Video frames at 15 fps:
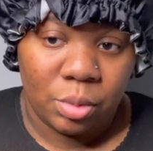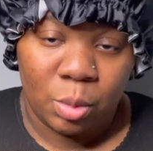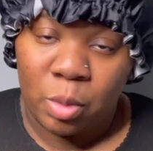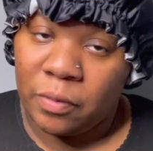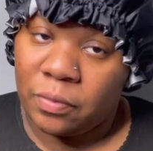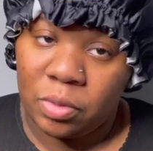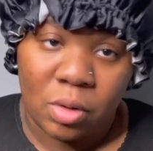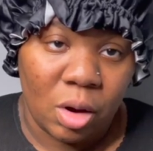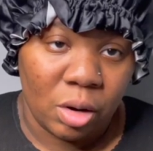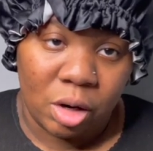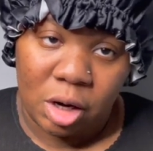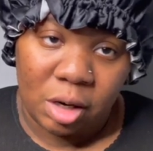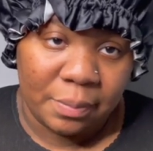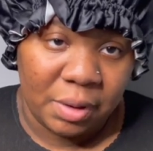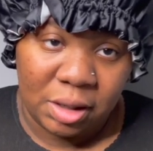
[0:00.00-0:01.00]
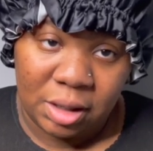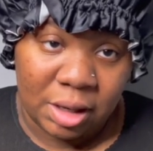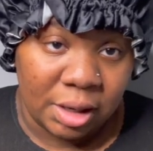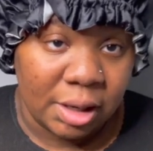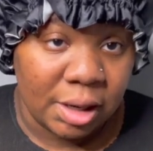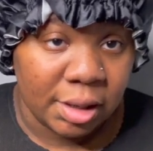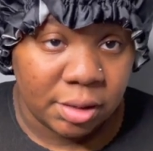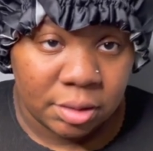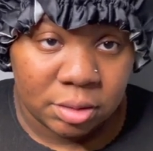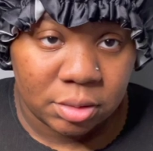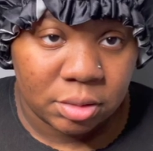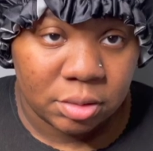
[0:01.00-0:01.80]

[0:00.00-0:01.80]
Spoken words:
with no girl picnic again.